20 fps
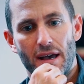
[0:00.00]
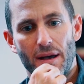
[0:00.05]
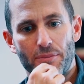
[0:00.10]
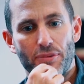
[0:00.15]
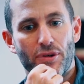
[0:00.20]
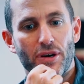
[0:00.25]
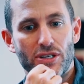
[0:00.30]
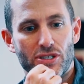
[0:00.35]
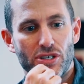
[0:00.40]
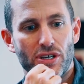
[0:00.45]

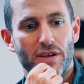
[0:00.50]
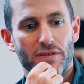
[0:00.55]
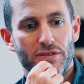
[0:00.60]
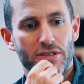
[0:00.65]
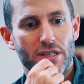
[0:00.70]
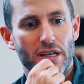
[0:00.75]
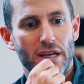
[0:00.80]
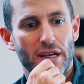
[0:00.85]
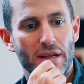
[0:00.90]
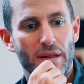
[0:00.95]

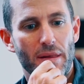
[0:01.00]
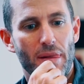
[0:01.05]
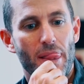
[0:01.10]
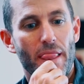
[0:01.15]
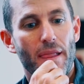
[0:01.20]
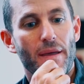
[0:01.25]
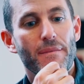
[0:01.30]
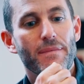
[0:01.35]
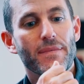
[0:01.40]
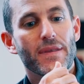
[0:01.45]
pre-GFC.
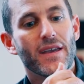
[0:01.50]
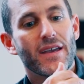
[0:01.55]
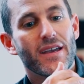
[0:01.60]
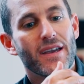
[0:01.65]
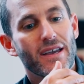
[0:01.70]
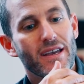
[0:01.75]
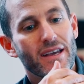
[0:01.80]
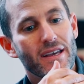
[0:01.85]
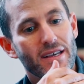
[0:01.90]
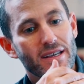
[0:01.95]

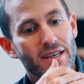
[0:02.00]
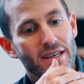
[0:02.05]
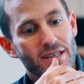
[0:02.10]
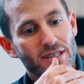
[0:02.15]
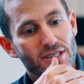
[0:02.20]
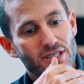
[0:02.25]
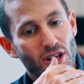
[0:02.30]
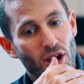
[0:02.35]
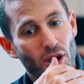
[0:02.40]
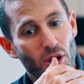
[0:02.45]

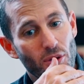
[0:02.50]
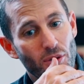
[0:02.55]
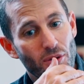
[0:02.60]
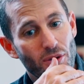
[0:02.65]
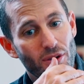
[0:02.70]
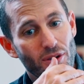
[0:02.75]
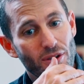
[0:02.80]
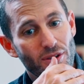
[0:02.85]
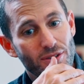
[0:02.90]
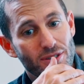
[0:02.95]
So,
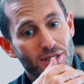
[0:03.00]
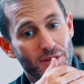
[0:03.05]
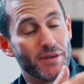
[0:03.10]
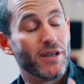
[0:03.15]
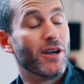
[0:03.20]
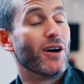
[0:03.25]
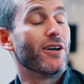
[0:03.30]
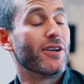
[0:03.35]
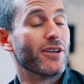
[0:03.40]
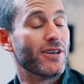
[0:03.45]
to be
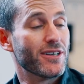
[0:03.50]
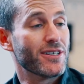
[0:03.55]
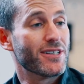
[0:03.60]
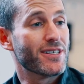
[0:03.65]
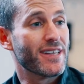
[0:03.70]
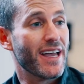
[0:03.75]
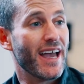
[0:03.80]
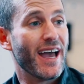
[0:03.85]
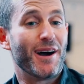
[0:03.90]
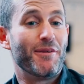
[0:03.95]

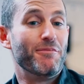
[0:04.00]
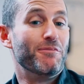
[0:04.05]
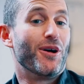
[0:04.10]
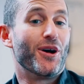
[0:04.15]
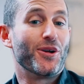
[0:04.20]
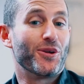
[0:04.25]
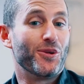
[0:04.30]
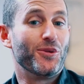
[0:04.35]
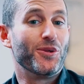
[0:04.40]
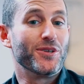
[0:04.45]
honest, our
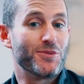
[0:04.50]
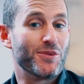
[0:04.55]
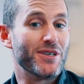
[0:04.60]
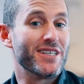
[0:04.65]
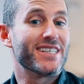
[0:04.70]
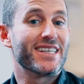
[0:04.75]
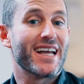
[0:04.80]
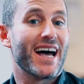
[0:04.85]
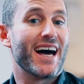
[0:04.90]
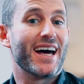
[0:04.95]
model as we
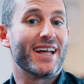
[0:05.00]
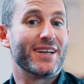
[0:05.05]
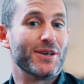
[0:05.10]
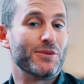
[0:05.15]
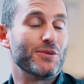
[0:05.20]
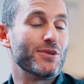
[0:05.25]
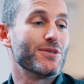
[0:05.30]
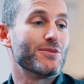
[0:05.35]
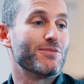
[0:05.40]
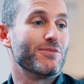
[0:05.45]
started
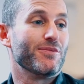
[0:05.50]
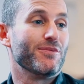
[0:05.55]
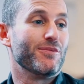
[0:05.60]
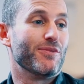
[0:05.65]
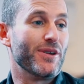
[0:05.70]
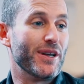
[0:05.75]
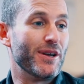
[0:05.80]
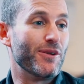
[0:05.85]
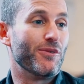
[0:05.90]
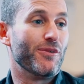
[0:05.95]
was
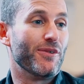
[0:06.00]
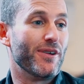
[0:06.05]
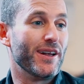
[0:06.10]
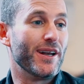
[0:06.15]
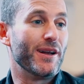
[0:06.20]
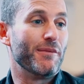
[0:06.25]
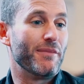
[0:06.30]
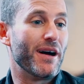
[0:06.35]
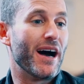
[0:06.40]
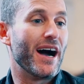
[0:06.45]

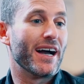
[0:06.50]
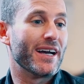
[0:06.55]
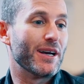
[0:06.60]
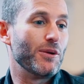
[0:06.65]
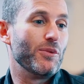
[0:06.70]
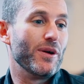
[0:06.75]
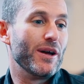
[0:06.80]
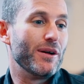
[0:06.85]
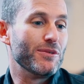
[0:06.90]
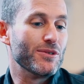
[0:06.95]
in a market
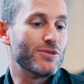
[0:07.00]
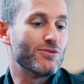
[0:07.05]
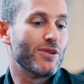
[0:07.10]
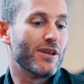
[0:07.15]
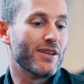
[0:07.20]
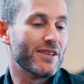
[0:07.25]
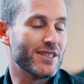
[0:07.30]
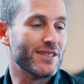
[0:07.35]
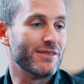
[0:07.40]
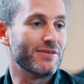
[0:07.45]
where it was
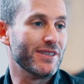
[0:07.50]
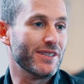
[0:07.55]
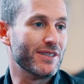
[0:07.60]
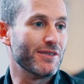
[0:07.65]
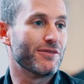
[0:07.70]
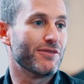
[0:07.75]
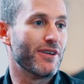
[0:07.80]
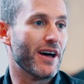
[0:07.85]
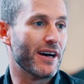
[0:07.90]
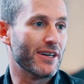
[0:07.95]
relatively
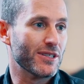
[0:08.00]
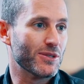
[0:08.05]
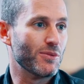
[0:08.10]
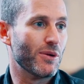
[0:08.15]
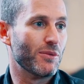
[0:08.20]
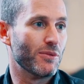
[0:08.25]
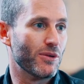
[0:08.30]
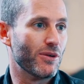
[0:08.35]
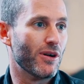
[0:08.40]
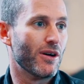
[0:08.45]
defunct
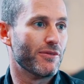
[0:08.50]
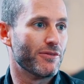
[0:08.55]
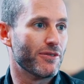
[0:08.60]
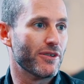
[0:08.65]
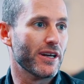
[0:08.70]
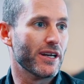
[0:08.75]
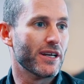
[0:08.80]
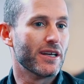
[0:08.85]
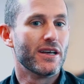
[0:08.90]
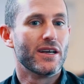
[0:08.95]
what we're
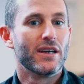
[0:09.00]
offering.